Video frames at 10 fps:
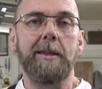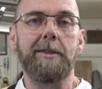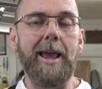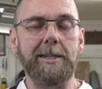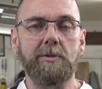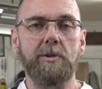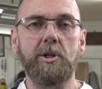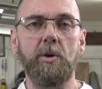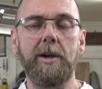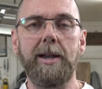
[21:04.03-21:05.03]
thanks for
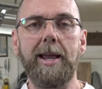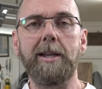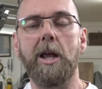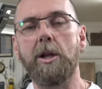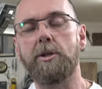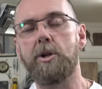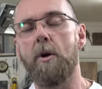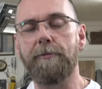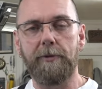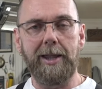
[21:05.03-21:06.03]
tuning in.
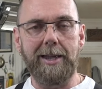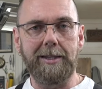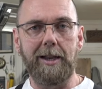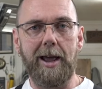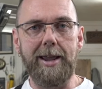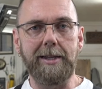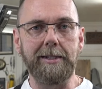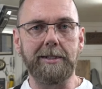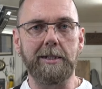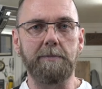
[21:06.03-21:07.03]
Don't forget to like
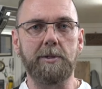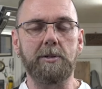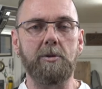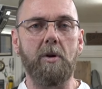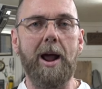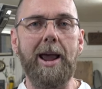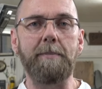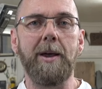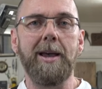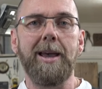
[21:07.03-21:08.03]
and
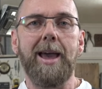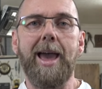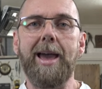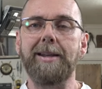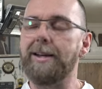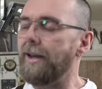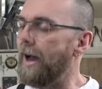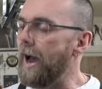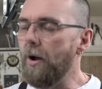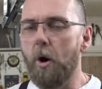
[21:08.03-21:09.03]
subscribe, and
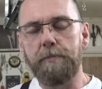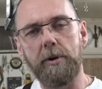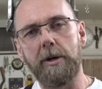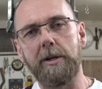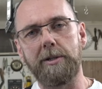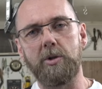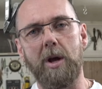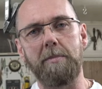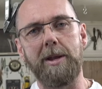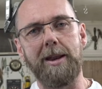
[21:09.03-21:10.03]
I hope you're going to
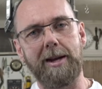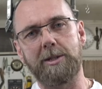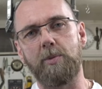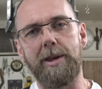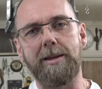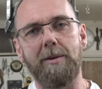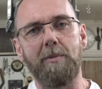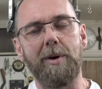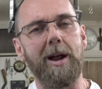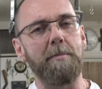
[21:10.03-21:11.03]
join me next week
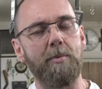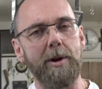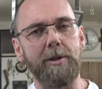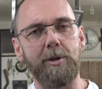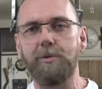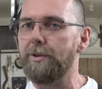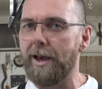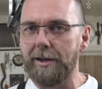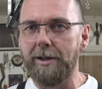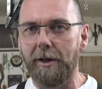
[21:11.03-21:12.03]
when I bring you
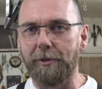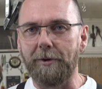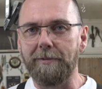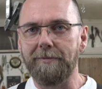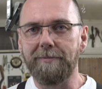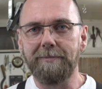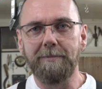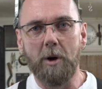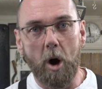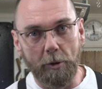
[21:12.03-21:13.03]
yet another
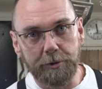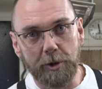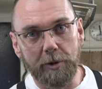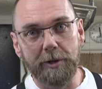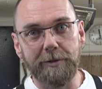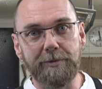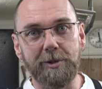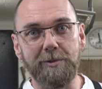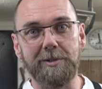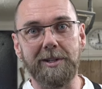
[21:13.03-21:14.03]
Alternative
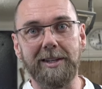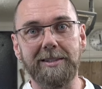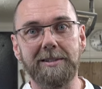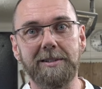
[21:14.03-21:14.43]
Tuesday.